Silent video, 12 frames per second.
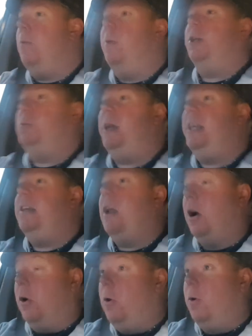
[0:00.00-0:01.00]
which we
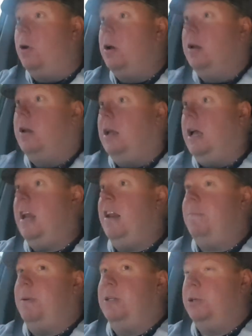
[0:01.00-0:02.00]
know and
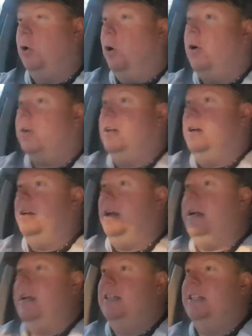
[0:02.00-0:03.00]
have been taught
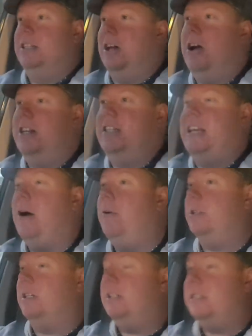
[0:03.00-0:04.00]
and society
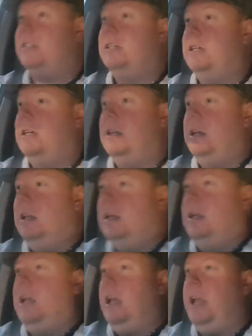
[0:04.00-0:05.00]
tells us
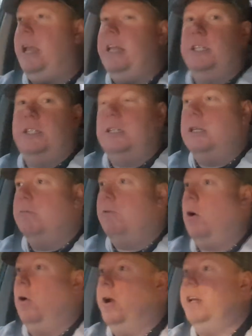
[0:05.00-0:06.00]
is
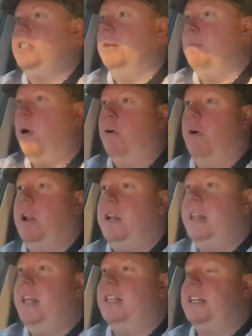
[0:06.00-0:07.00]
wrong, it's immoral, and
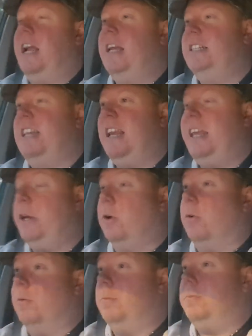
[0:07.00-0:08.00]
in this case, illegal.